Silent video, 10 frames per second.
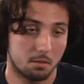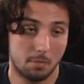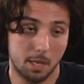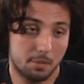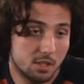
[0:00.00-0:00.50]

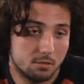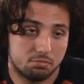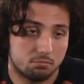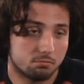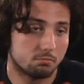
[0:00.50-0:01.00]

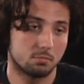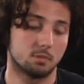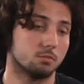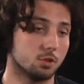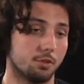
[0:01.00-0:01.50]
Maybe
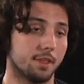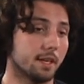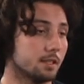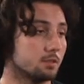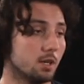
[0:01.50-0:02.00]
you
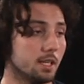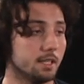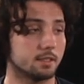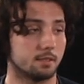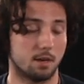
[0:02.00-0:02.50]
think it's
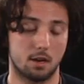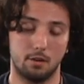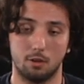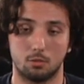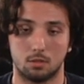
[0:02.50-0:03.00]
really easy, I
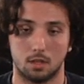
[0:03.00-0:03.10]
don't know.